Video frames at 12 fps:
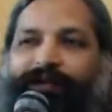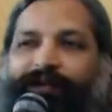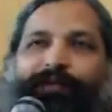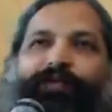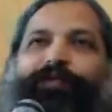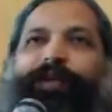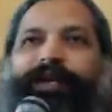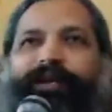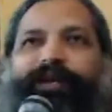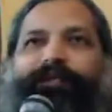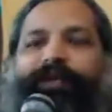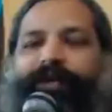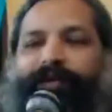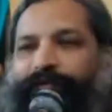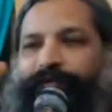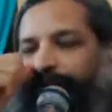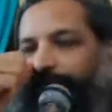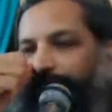is movement in front of
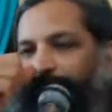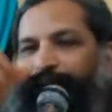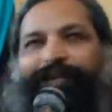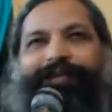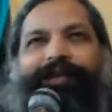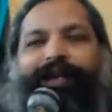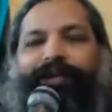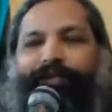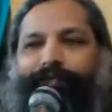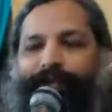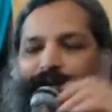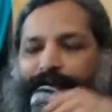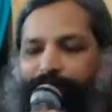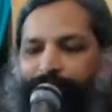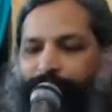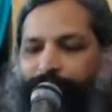the real. That's kind of feeling.